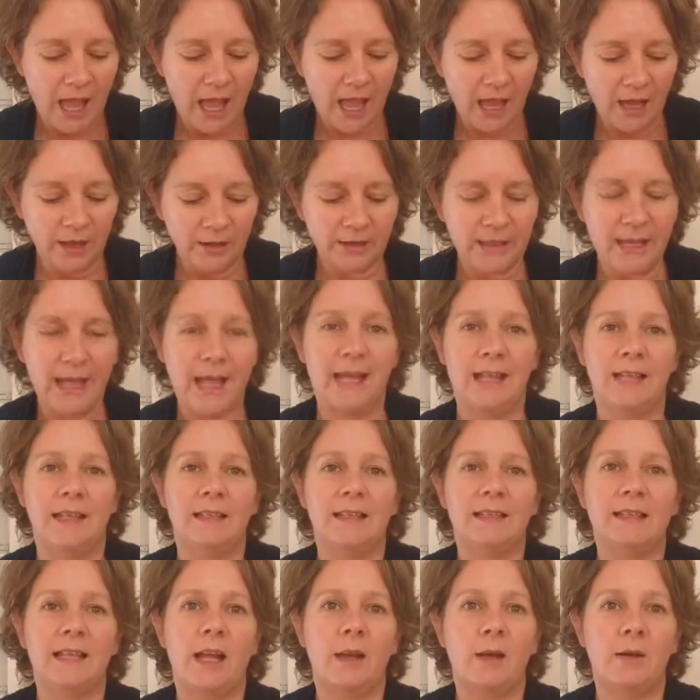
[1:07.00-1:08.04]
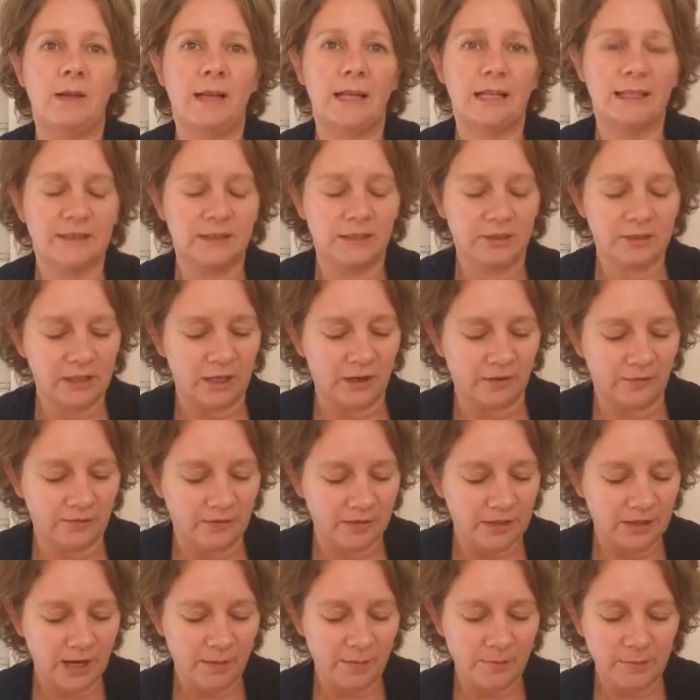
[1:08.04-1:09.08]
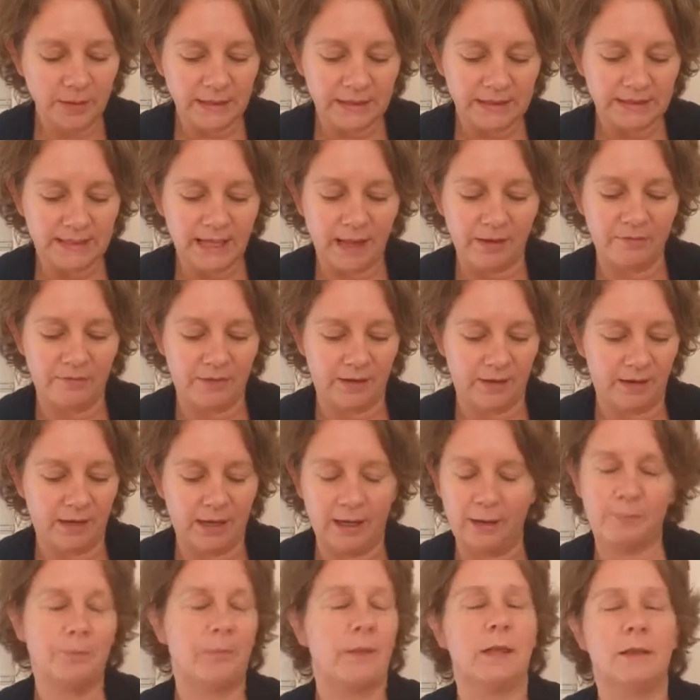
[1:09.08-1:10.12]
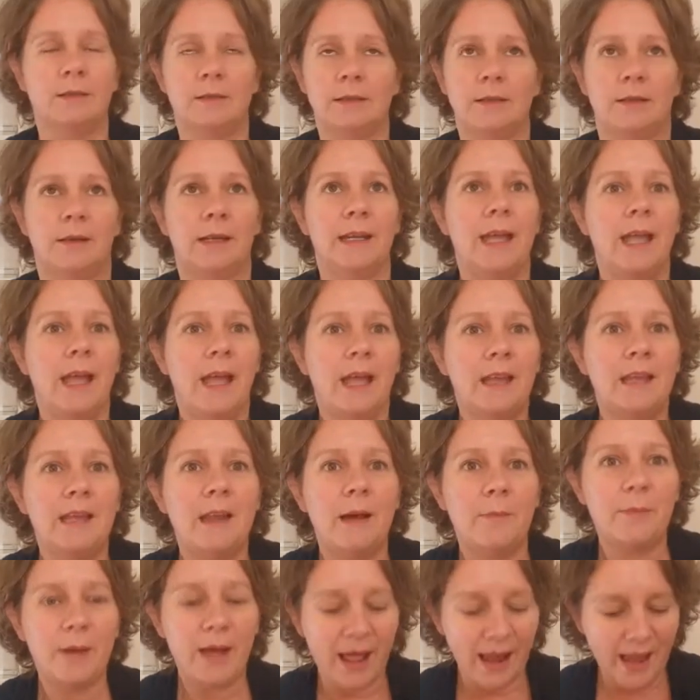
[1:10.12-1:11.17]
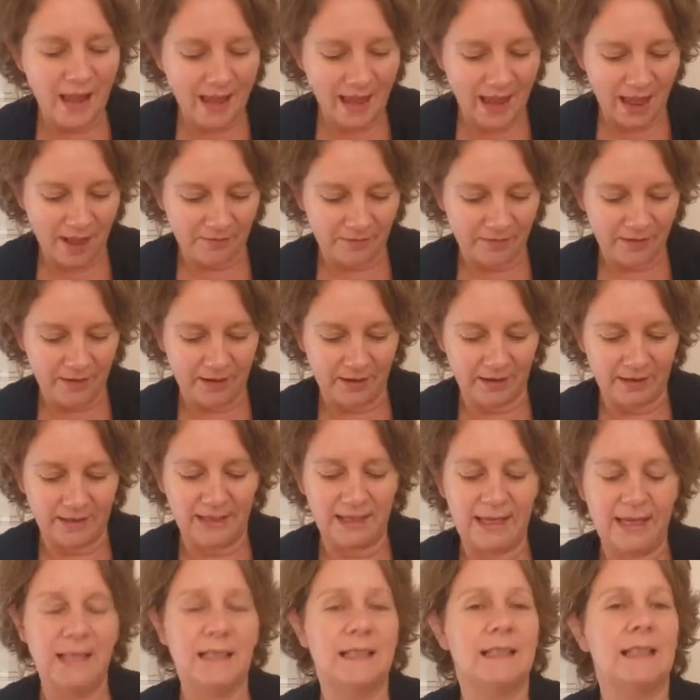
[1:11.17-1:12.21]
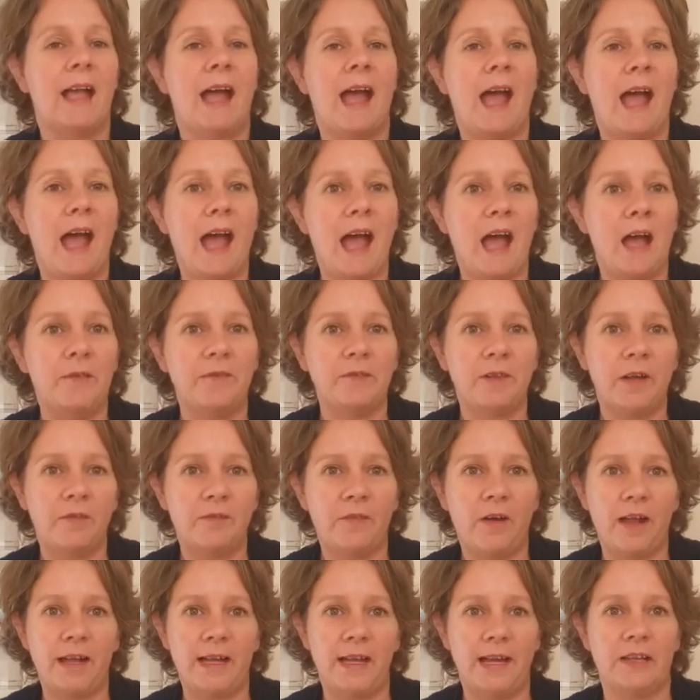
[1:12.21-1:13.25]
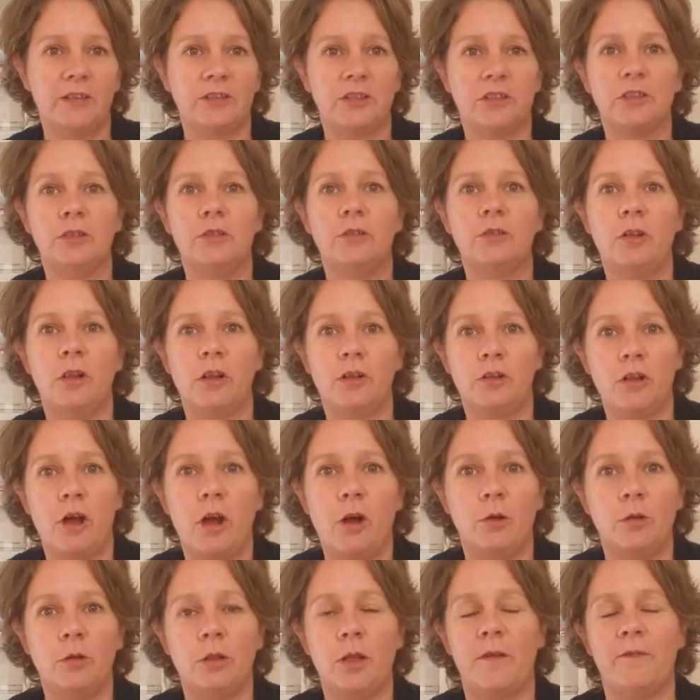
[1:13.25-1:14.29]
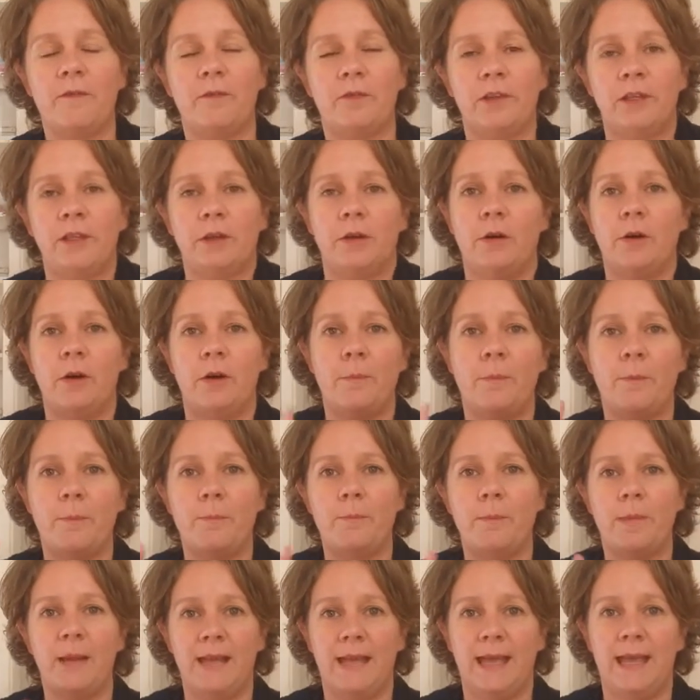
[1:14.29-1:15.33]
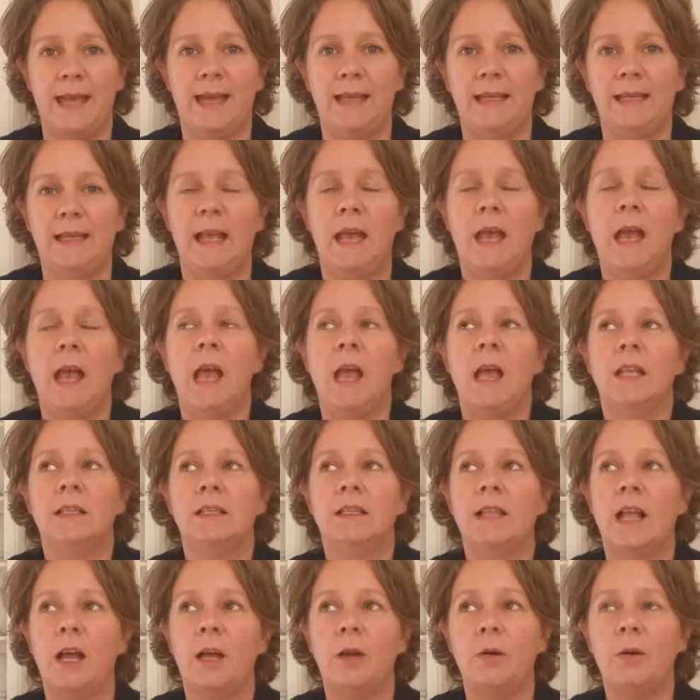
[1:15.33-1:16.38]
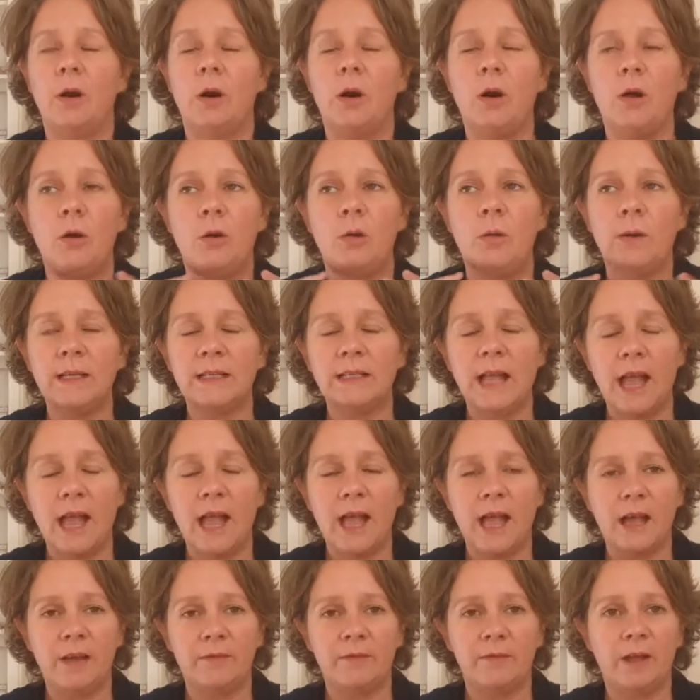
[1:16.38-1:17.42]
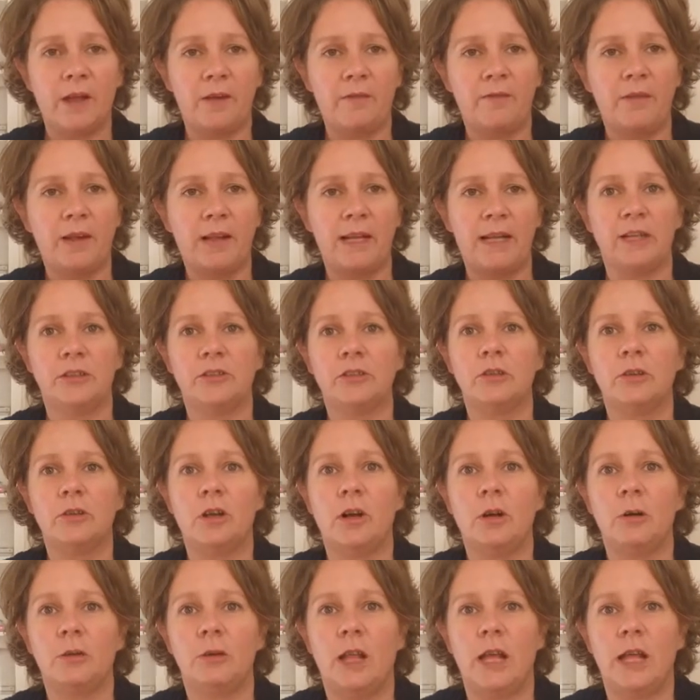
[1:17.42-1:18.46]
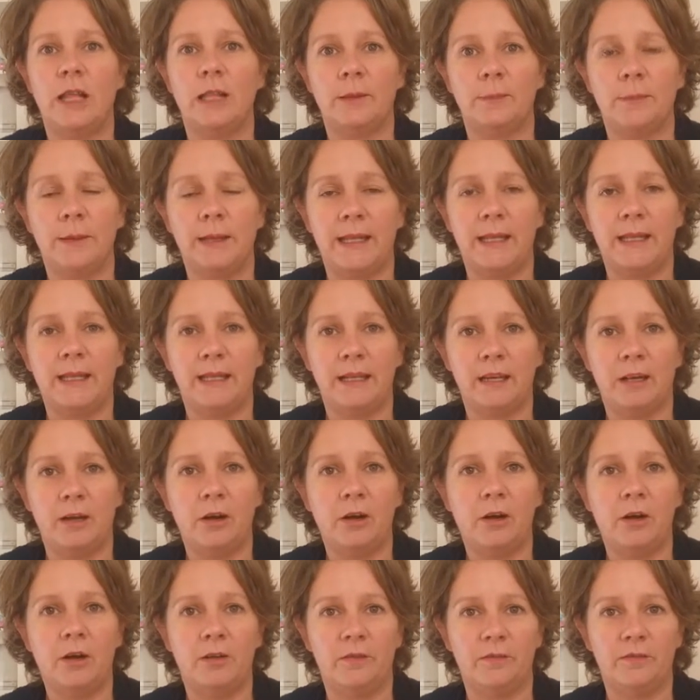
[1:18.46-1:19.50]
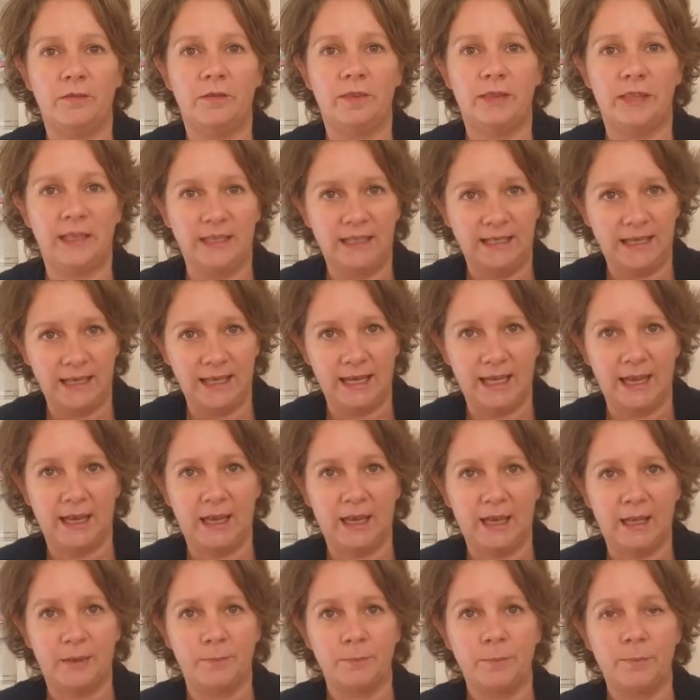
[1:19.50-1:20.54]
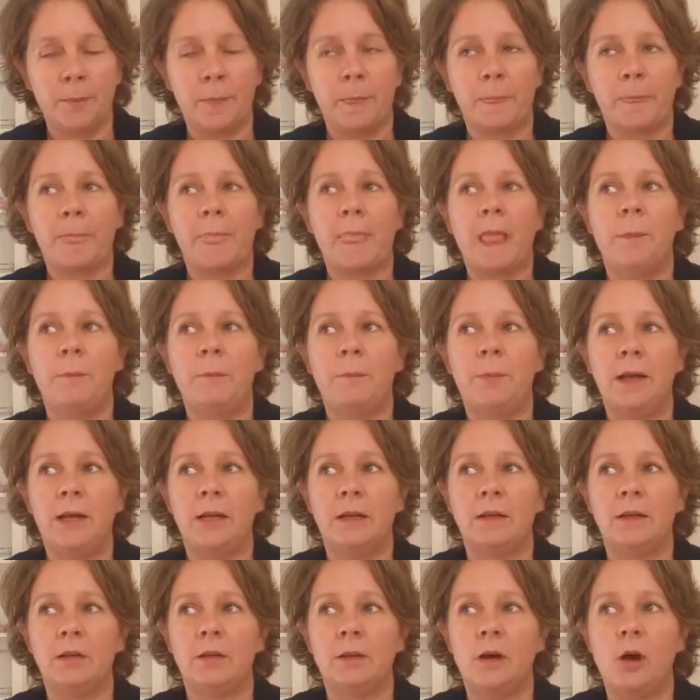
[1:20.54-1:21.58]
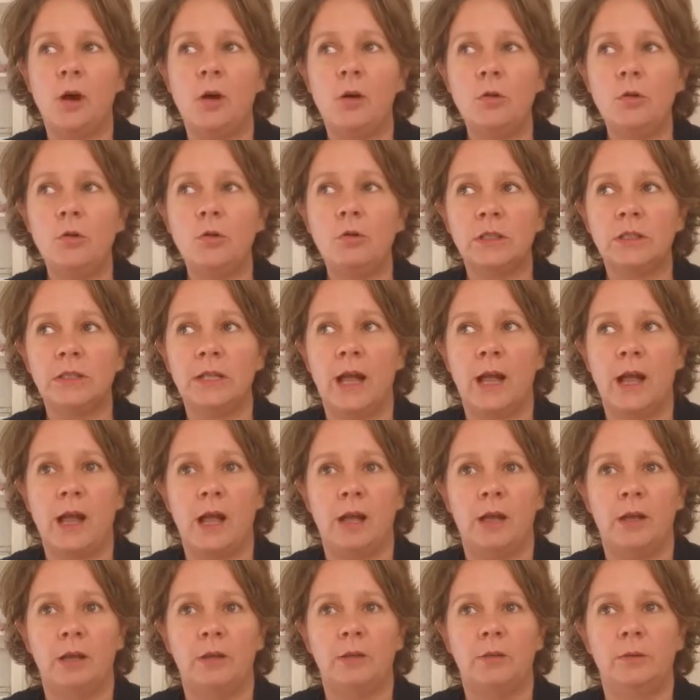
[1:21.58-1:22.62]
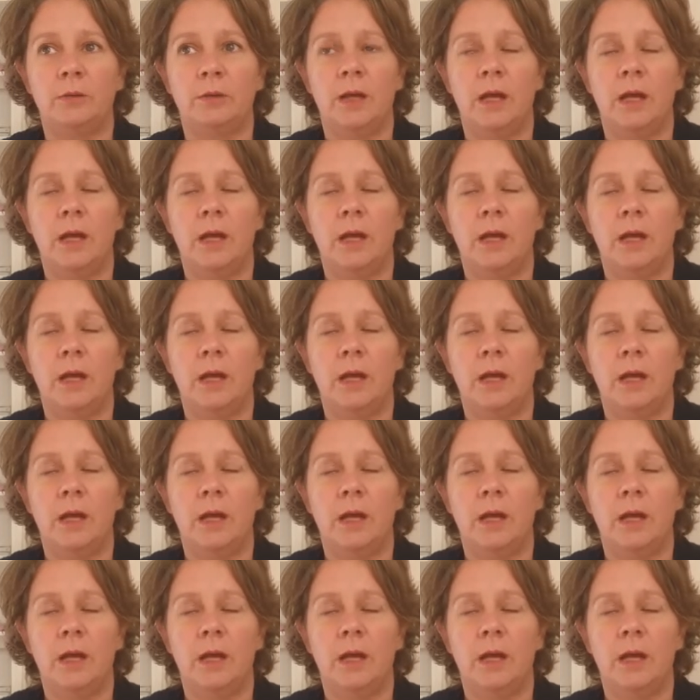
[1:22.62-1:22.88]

Okay, so let's start off. Number seven, um, sorry, number eleven is have a financial goal for your money. So always have a financial goal at the beginning of the year, but also